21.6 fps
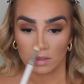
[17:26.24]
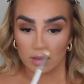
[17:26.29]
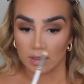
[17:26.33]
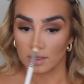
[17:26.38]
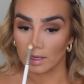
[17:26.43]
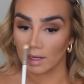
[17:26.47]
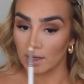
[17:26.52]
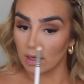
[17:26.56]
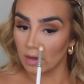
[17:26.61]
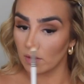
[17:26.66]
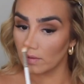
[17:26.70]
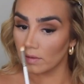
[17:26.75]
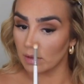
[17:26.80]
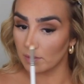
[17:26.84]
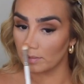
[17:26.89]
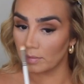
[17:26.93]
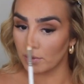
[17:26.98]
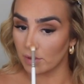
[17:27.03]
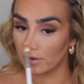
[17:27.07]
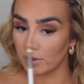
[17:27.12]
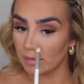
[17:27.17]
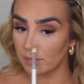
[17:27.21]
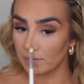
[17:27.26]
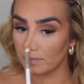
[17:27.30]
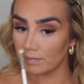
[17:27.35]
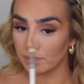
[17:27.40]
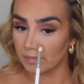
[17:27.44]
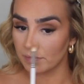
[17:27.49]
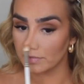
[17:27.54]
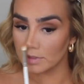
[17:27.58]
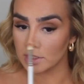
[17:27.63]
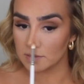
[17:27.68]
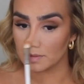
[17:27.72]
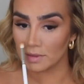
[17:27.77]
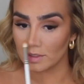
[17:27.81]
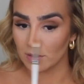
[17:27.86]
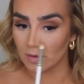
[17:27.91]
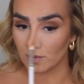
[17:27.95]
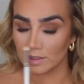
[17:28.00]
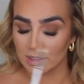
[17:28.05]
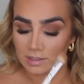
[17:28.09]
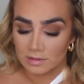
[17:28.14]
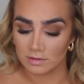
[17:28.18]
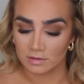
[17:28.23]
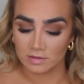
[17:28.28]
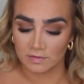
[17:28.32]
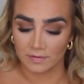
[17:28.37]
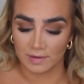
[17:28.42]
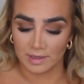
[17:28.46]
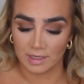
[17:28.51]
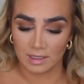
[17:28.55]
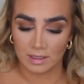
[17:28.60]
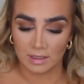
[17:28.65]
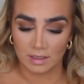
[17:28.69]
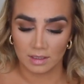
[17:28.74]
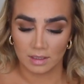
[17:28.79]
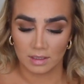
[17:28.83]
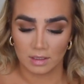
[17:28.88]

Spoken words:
Then I go on the bottom. This bit always looks funny.